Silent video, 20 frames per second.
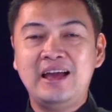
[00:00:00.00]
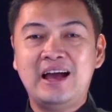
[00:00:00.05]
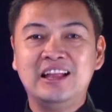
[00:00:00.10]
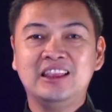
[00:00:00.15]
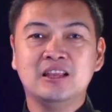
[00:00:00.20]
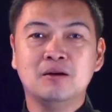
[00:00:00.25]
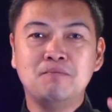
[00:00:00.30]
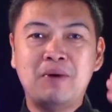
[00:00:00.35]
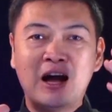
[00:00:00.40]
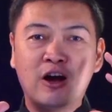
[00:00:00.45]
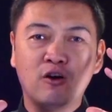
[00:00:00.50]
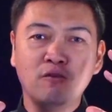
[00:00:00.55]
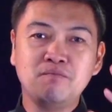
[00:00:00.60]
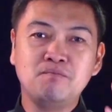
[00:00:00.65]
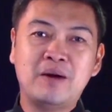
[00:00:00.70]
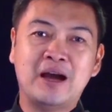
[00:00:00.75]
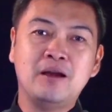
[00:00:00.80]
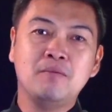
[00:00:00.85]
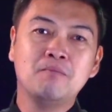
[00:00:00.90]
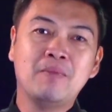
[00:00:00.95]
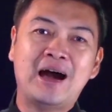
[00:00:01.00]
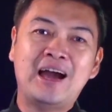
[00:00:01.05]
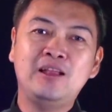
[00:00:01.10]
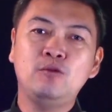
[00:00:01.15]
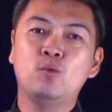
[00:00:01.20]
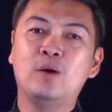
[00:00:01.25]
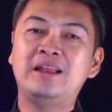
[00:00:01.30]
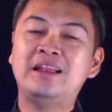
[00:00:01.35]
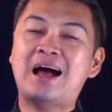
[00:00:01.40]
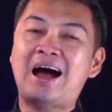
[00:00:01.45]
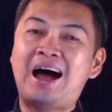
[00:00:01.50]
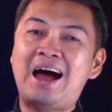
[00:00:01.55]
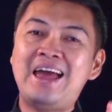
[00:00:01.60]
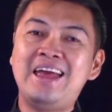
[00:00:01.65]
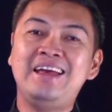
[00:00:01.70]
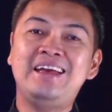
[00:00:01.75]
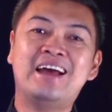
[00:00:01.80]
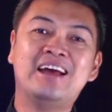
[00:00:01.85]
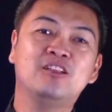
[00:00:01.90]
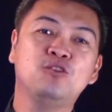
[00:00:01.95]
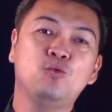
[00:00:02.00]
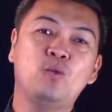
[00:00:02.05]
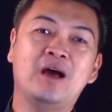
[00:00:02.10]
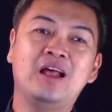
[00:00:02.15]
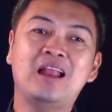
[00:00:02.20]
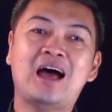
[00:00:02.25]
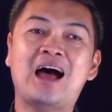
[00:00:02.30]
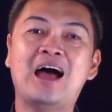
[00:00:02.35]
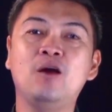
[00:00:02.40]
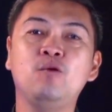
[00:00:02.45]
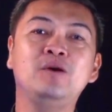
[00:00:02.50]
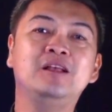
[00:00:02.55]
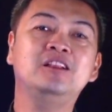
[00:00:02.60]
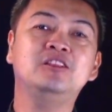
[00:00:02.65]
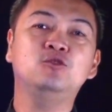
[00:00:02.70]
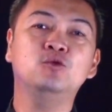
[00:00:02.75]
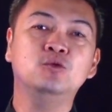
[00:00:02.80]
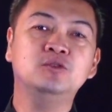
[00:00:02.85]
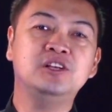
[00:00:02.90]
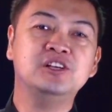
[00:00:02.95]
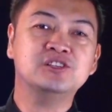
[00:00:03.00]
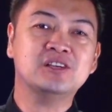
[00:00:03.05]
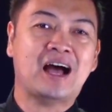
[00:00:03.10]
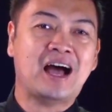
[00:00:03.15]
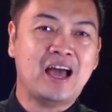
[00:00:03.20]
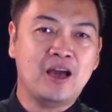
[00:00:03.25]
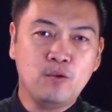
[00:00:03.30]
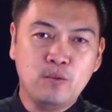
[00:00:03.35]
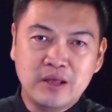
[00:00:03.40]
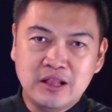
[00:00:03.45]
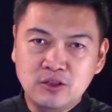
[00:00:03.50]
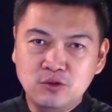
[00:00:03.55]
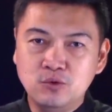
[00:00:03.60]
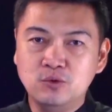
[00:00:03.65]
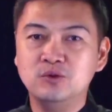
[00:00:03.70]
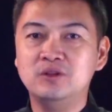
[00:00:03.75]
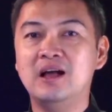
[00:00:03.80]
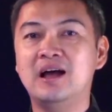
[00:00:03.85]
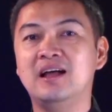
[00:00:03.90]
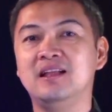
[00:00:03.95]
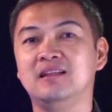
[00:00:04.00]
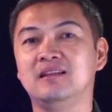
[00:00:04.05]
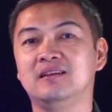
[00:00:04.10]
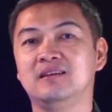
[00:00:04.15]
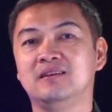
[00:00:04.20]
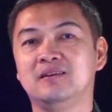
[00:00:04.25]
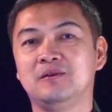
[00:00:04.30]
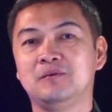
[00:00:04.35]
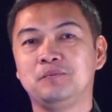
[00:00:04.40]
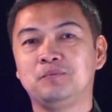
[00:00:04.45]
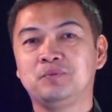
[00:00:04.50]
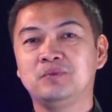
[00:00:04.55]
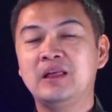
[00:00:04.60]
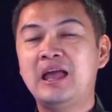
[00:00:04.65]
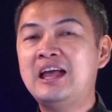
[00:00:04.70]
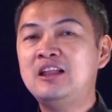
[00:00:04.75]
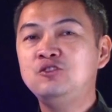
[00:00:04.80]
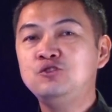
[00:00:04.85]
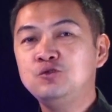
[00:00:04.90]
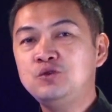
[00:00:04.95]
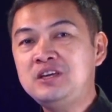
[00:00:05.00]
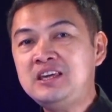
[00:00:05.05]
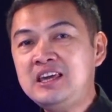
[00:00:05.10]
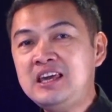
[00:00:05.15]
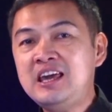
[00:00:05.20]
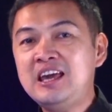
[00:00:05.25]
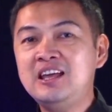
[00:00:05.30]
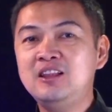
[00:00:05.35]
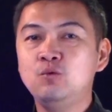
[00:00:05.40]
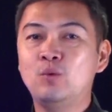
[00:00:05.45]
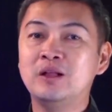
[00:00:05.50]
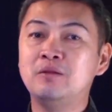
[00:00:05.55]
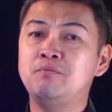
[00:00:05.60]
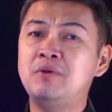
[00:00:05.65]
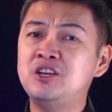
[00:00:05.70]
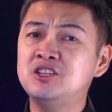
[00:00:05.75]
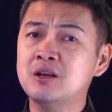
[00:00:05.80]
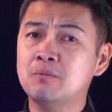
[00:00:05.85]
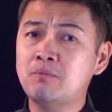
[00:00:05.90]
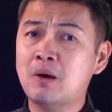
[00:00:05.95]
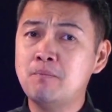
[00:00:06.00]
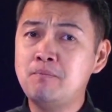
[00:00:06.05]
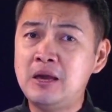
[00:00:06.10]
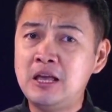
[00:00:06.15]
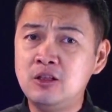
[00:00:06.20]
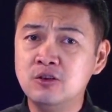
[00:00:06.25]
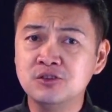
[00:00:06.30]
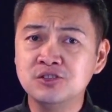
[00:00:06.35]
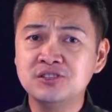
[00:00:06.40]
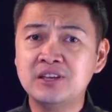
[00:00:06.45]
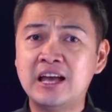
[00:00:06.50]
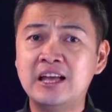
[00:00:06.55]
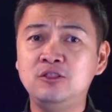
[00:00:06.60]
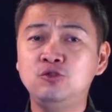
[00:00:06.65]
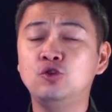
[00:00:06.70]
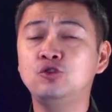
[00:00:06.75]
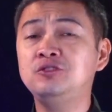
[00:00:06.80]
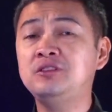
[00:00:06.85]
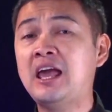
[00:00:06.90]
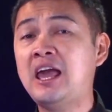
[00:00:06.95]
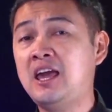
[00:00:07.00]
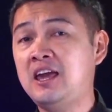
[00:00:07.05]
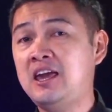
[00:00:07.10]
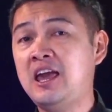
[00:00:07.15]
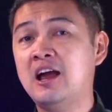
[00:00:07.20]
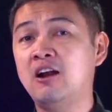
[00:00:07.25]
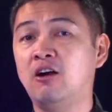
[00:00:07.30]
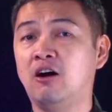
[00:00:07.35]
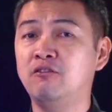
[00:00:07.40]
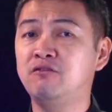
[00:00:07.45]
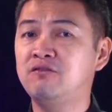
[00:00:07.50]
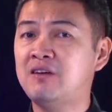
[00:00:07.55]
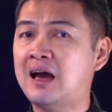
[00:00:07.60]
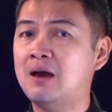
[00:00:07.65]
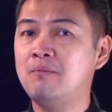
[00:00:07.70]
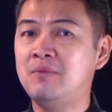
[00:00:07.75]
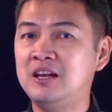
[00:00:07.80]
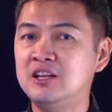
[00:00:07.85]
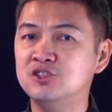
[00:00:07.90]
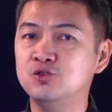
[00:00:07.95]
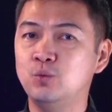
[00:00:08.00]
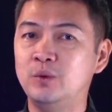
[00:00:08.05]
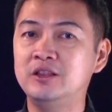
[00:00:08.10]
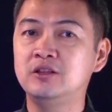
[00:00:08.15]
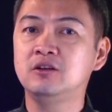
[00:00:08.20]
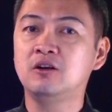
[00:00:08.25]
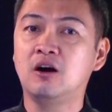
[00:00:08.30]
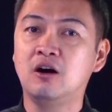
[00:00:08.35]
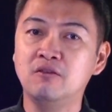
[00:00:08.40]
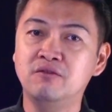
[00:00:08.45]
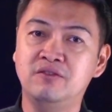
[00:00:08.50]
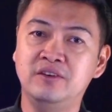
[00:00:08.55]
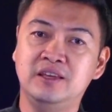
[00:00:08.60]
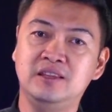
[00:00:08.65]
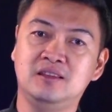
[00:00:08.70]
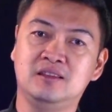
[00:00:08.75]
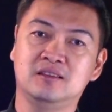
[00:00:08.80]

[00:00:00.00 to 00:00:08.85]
at the back of my mind, when I get well, I will do this, I will do that. And to heed what Bishop Pabillo said, to take care of families with COVID.